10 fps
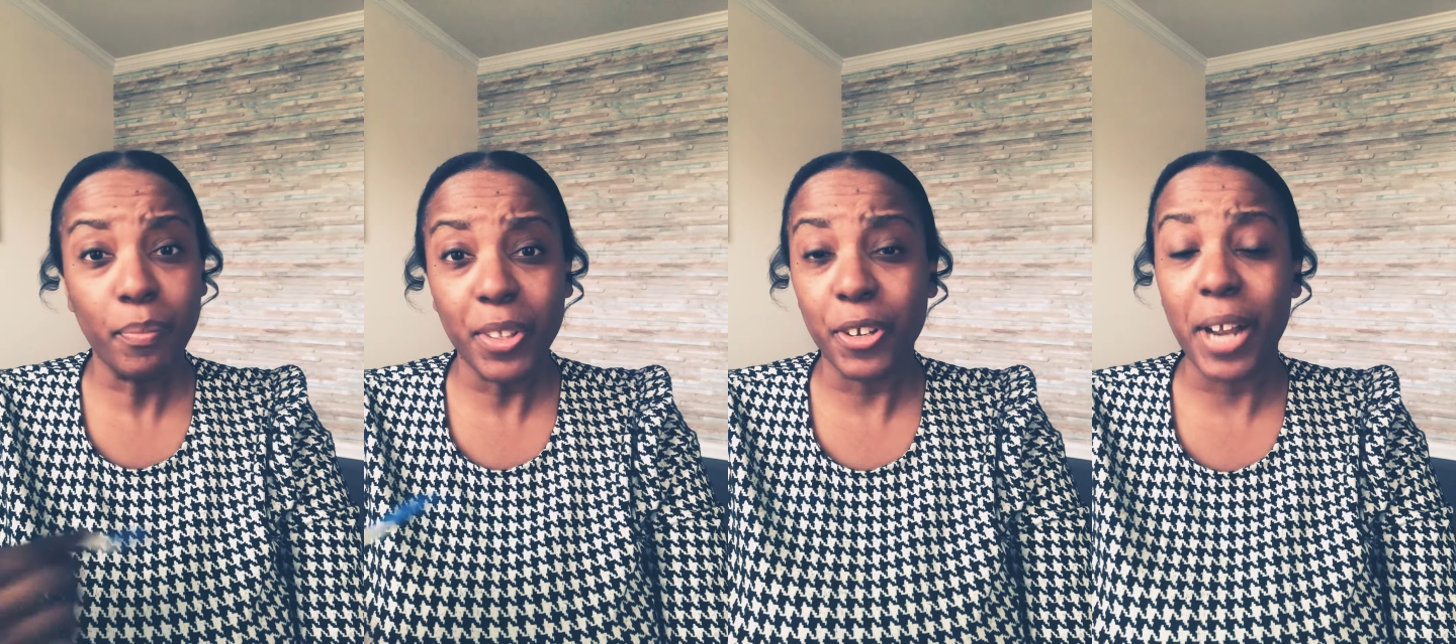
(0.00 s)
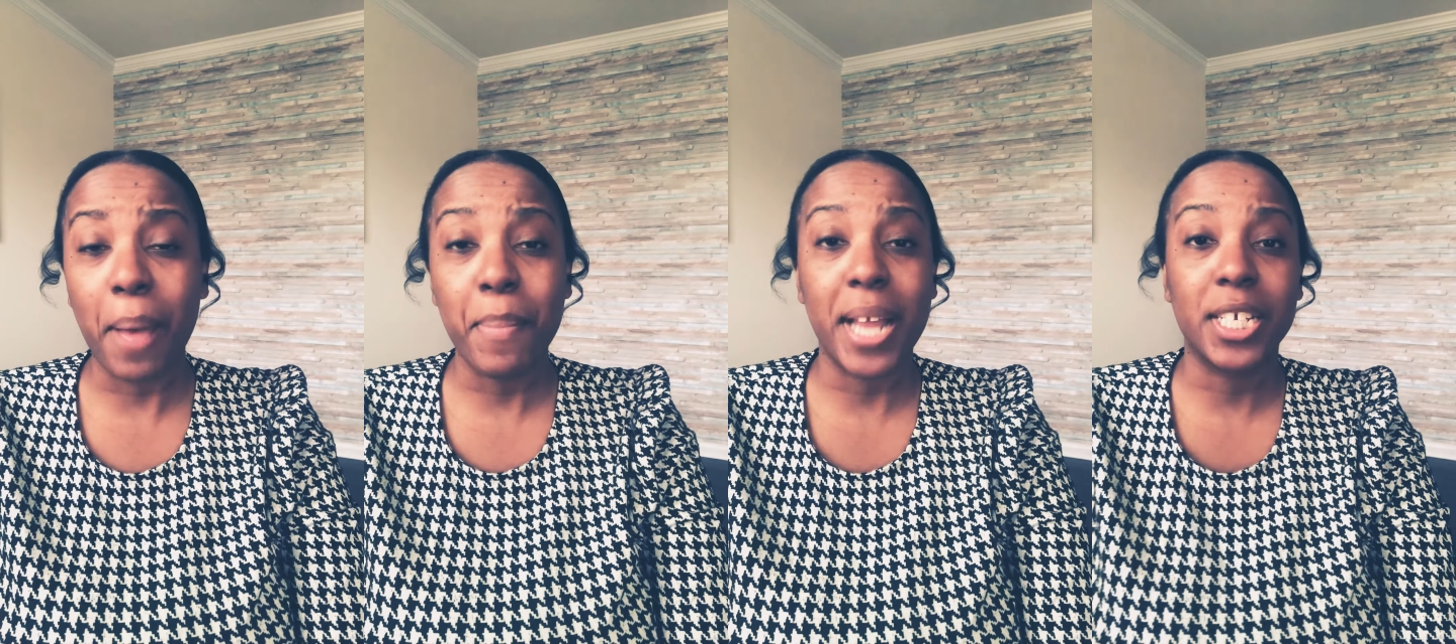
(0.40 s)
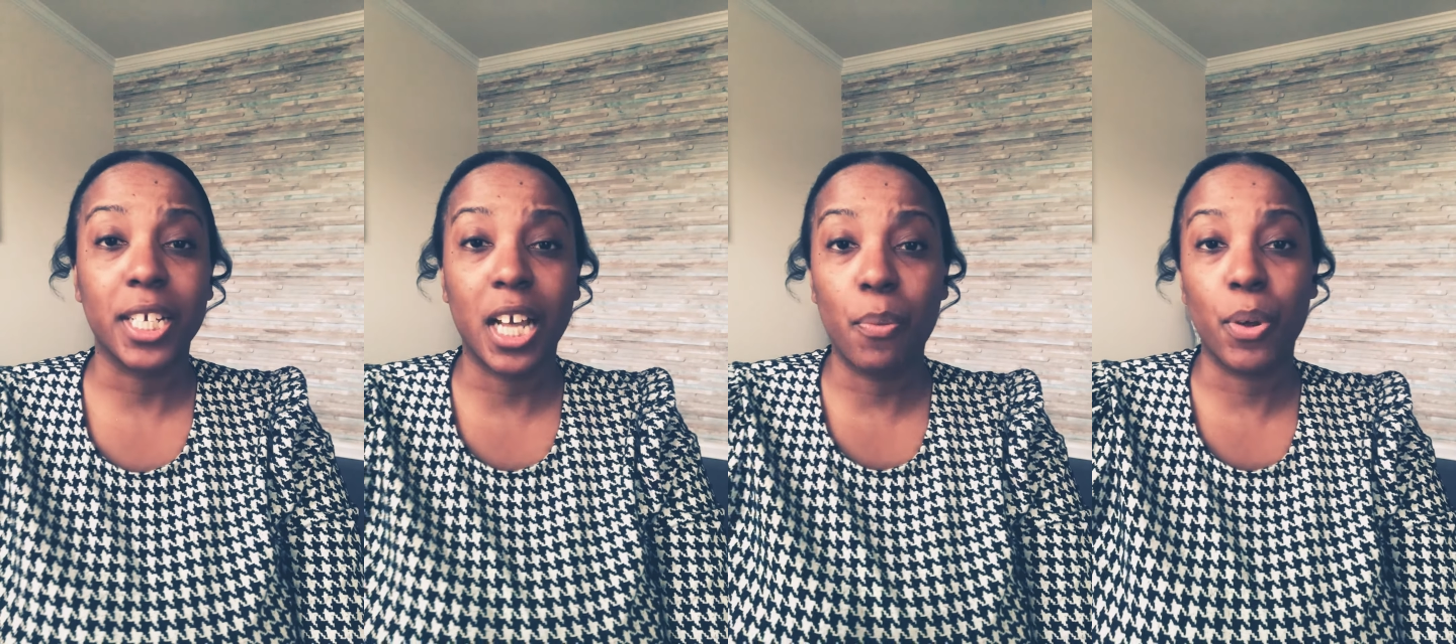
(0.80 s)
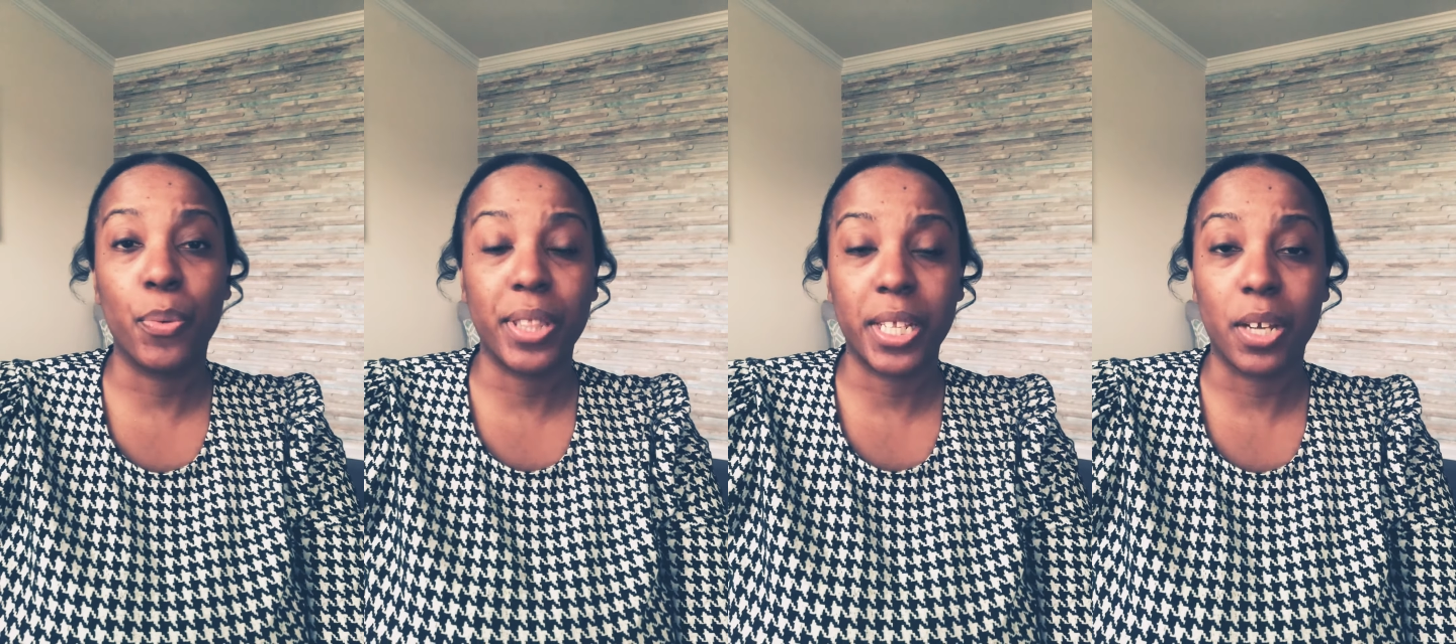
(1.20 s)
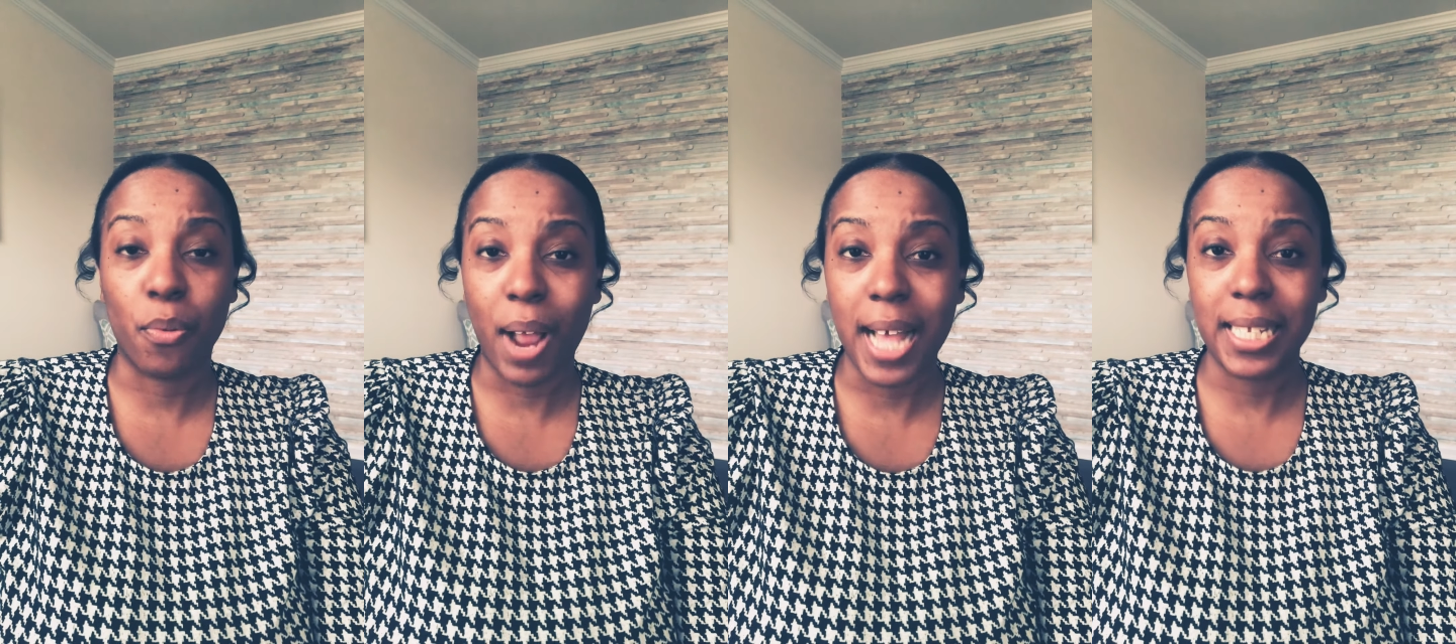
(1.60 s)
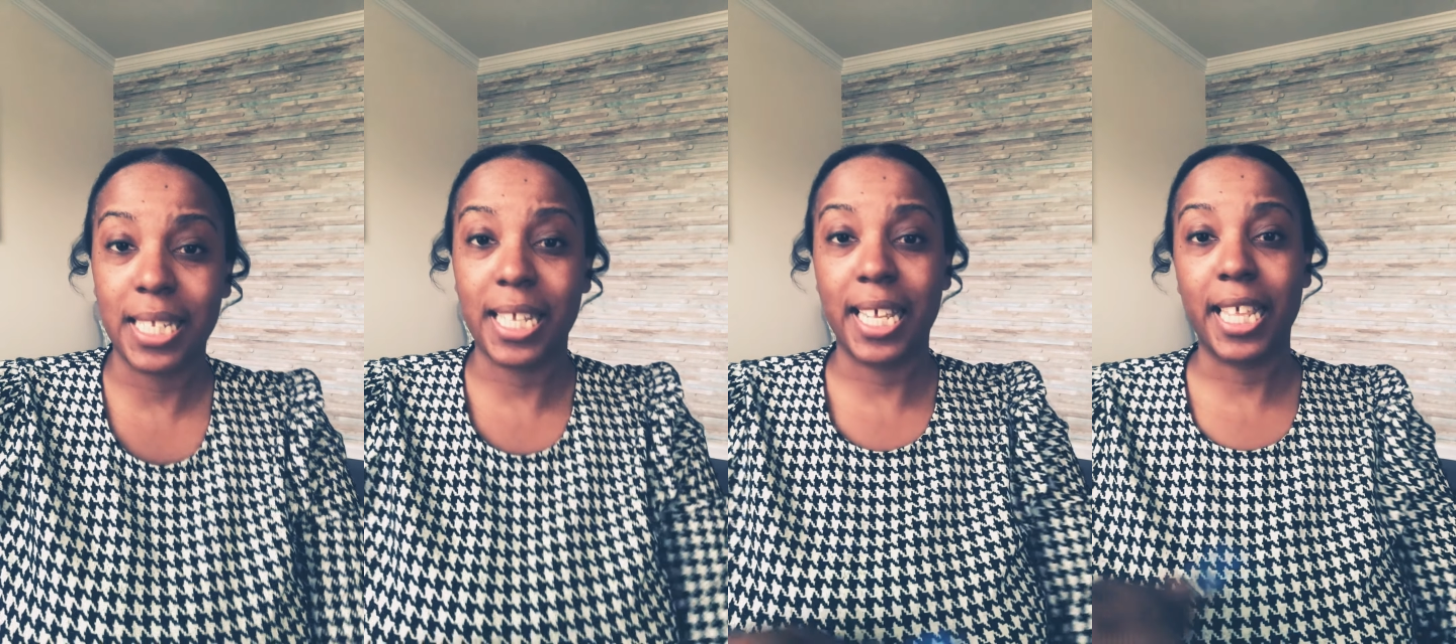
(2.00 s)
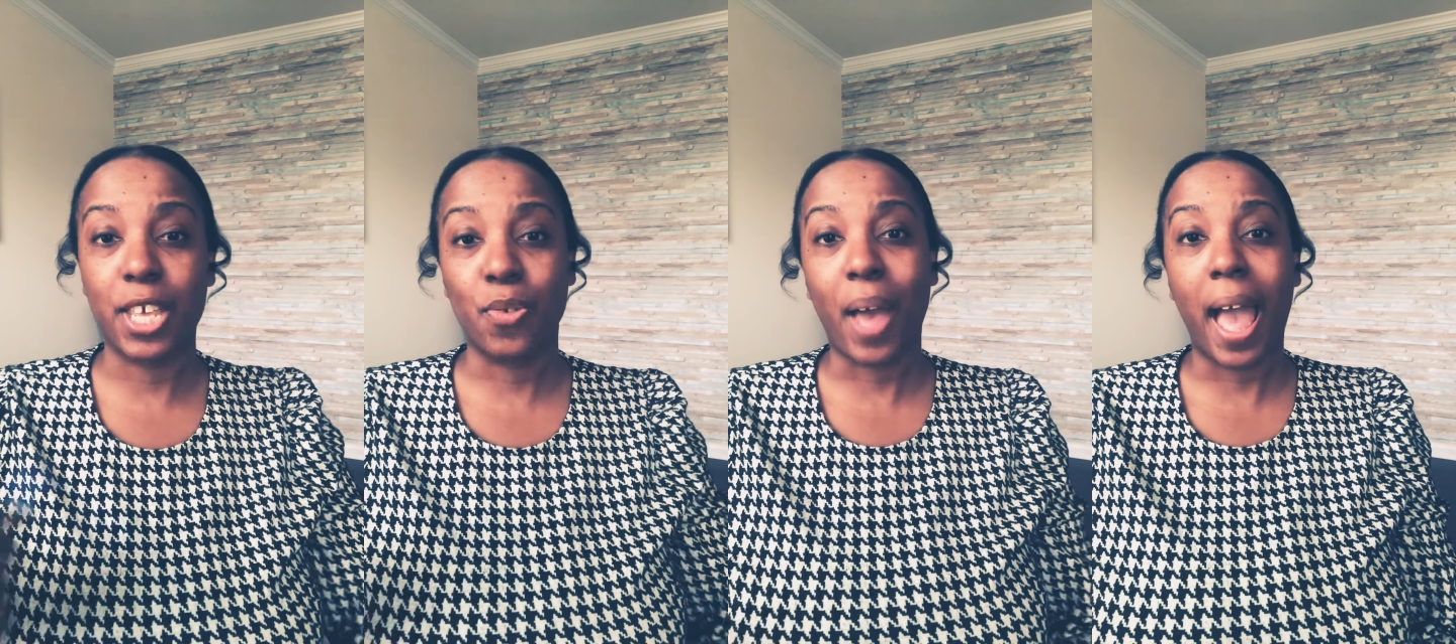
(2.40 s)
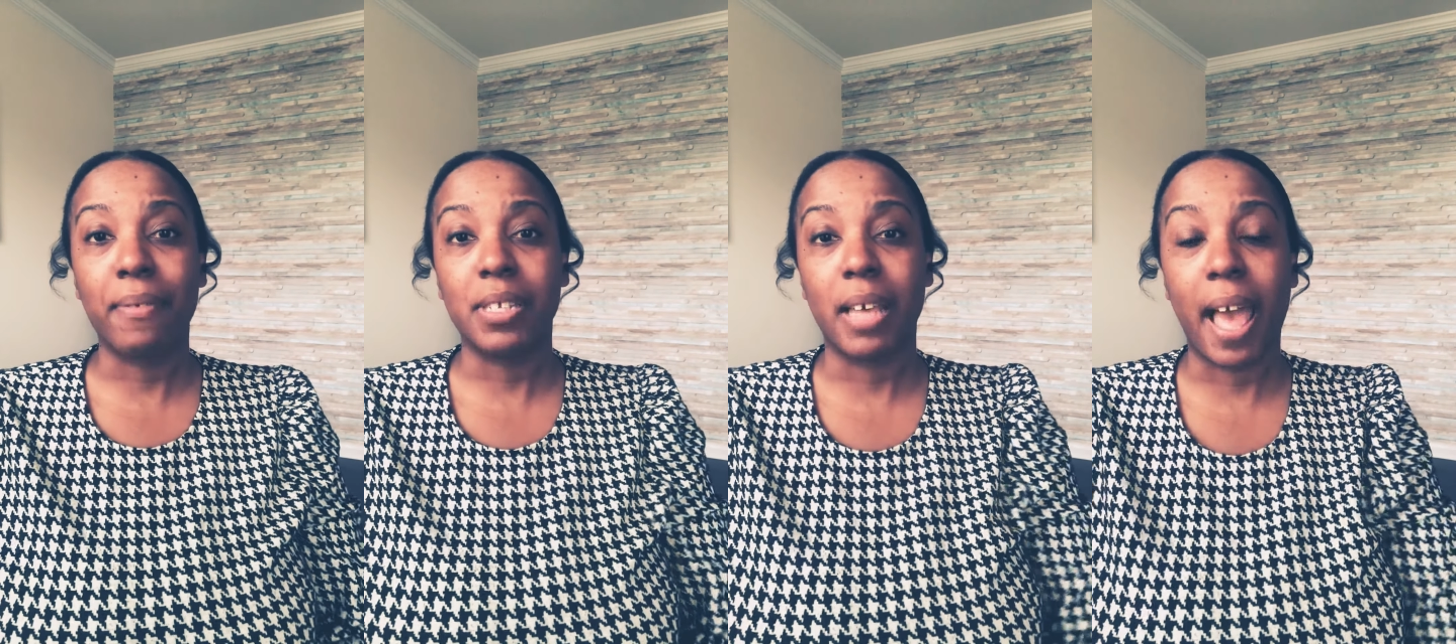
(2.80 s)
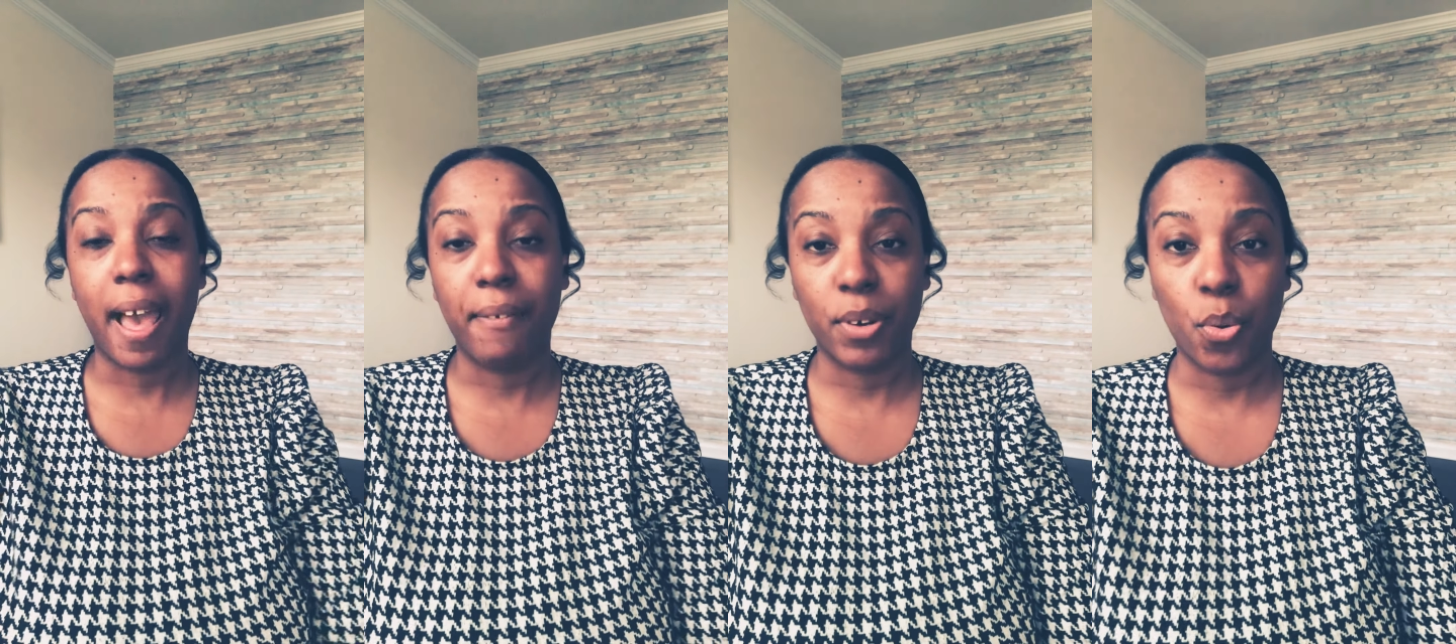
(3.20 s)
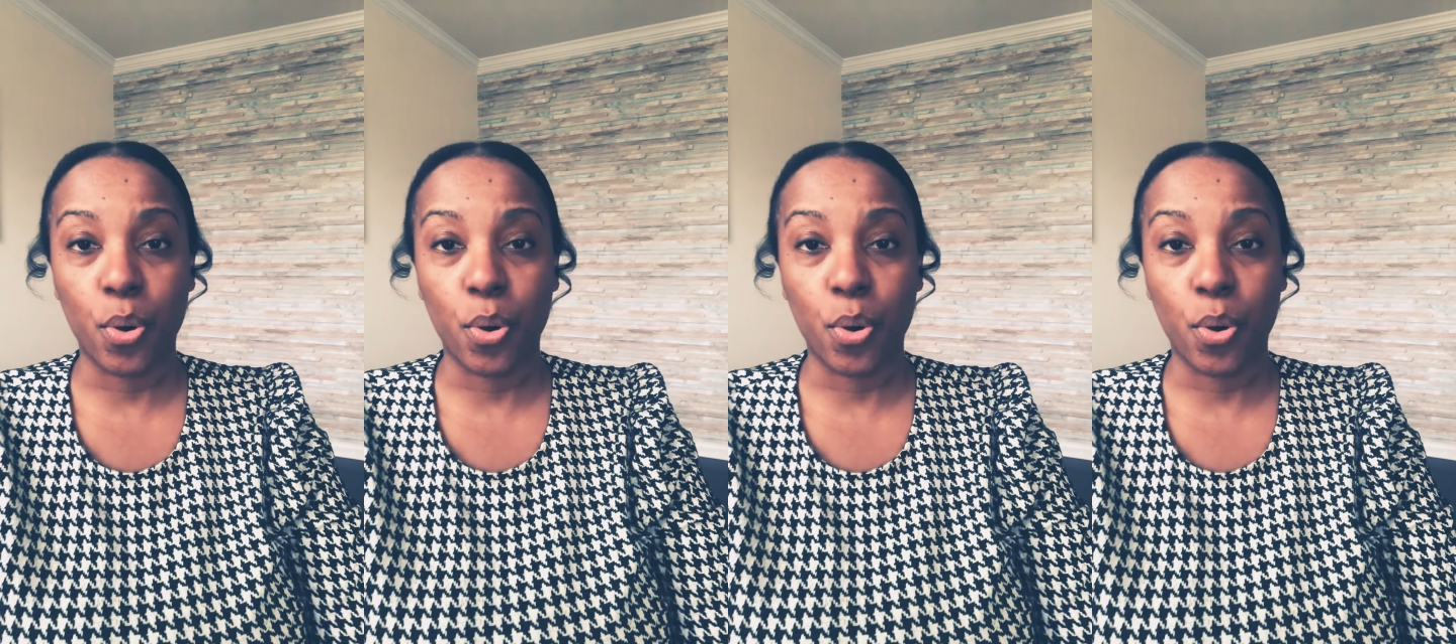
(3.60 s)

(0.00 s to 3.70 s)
they're not matching up with what Arise is saying that you have to have in